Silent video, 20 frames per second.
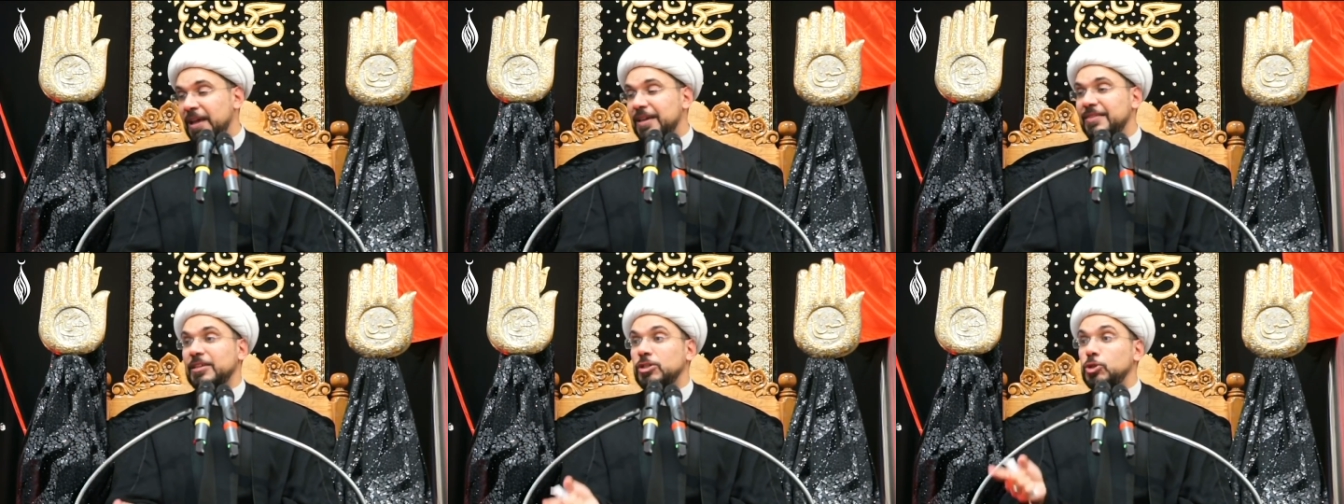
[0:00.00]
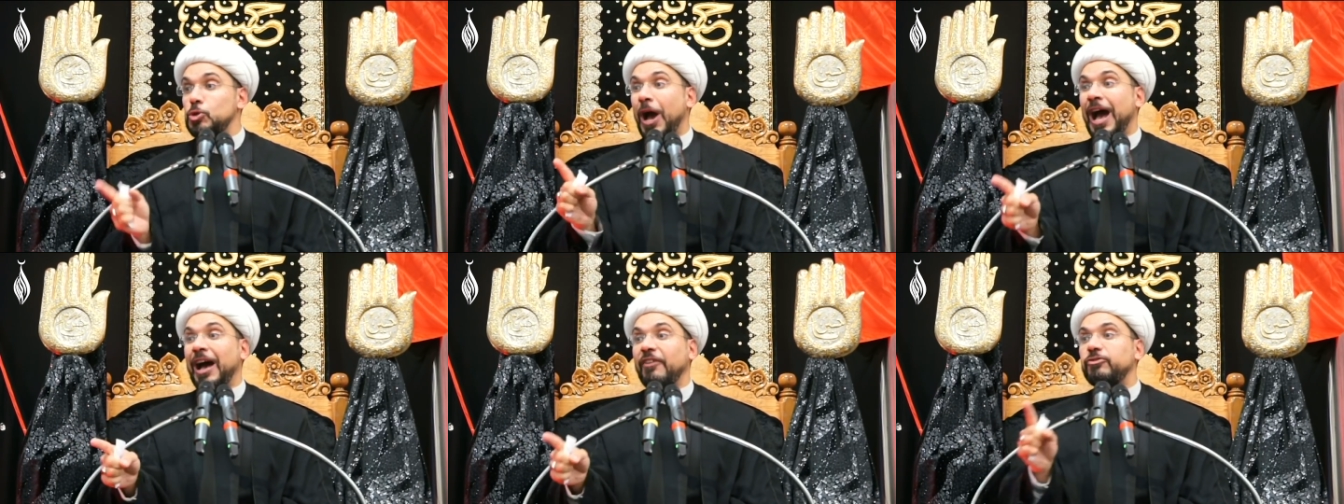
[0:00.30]
that
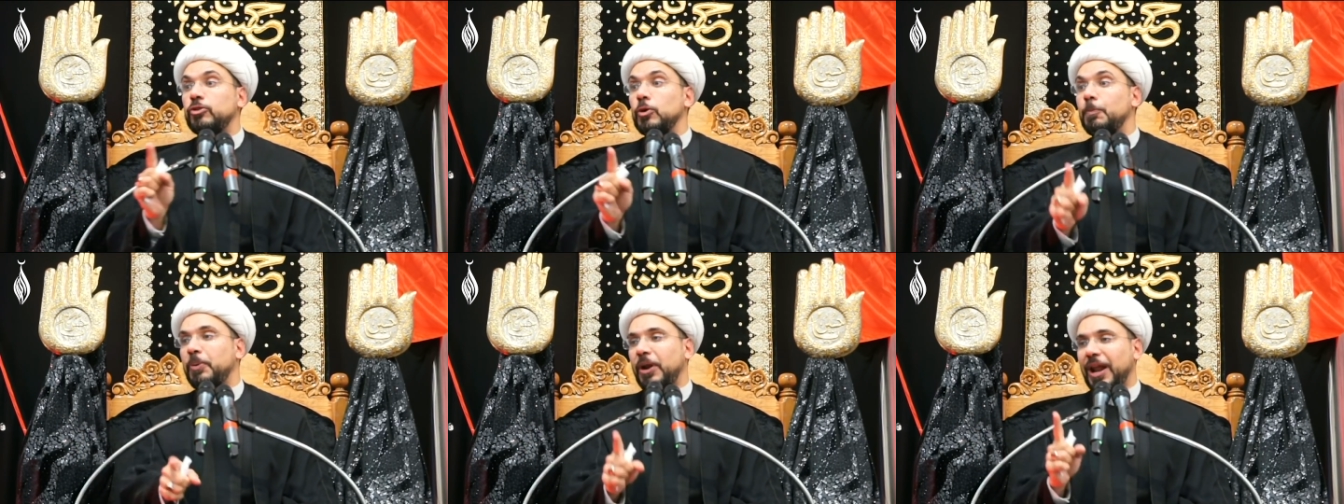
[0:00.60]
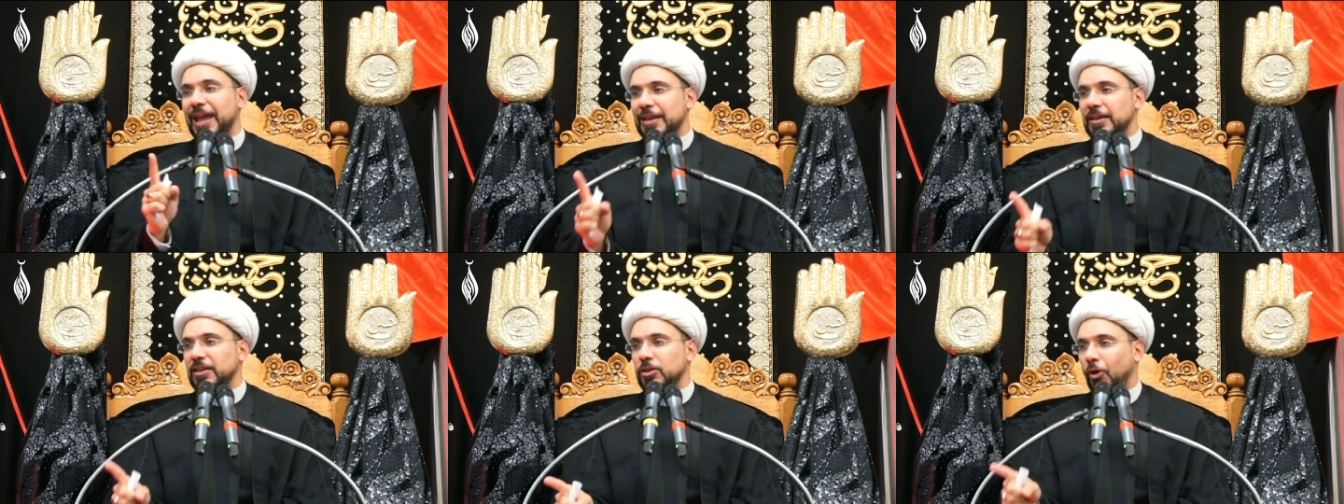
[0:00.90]
you have to
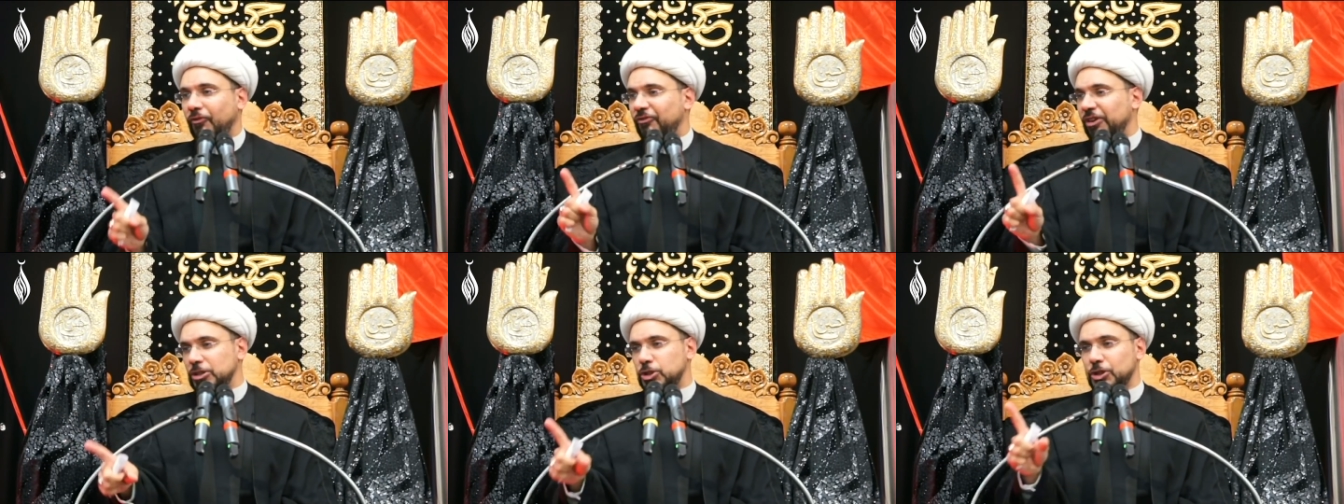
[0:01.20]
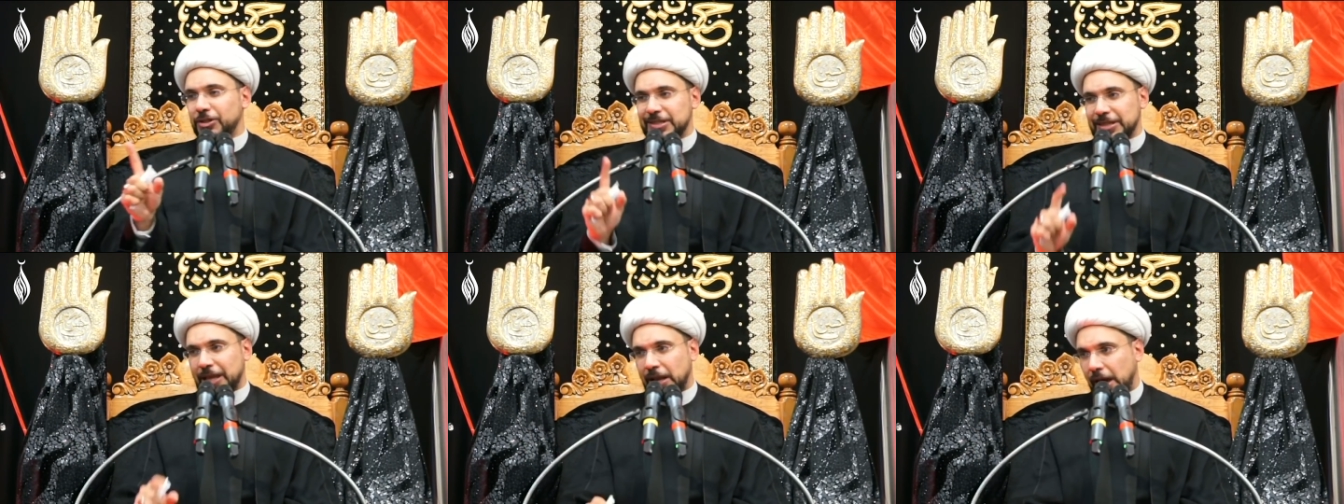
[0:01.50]
pray your
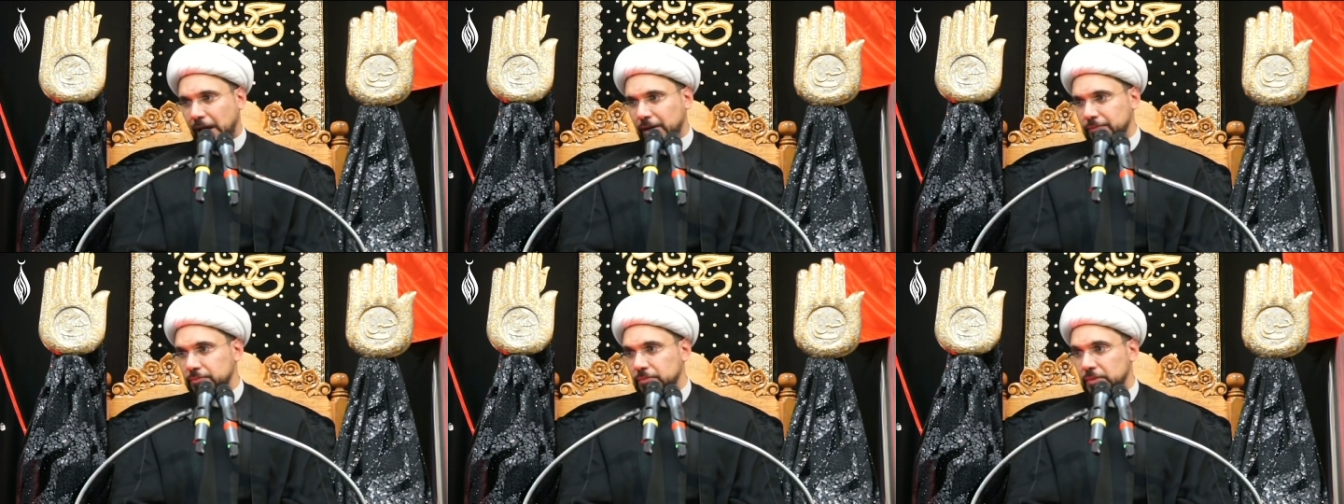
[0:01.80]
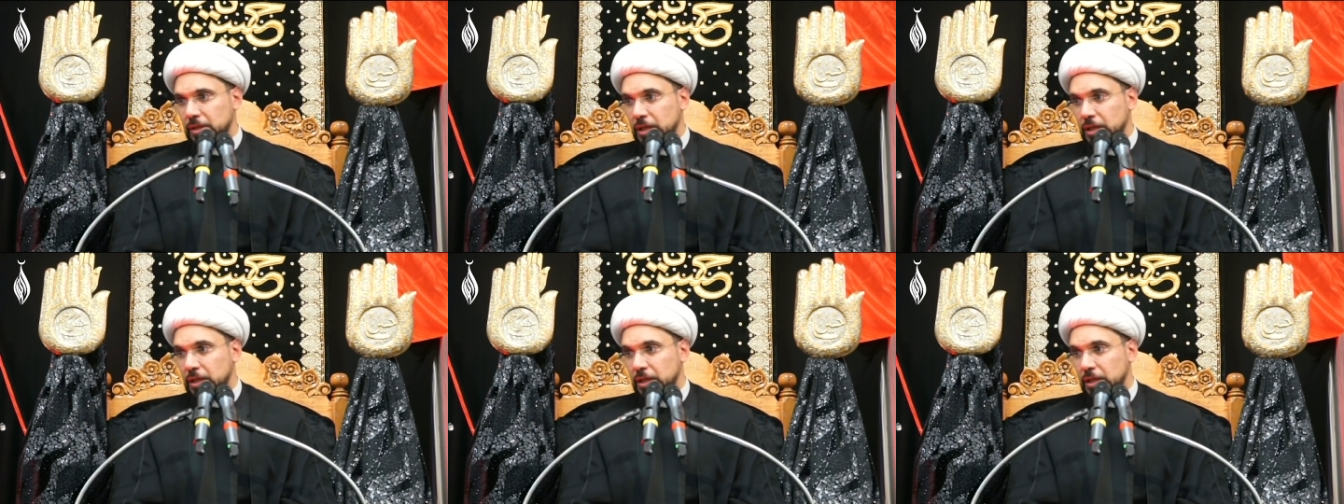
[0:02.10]
Fajr Salah.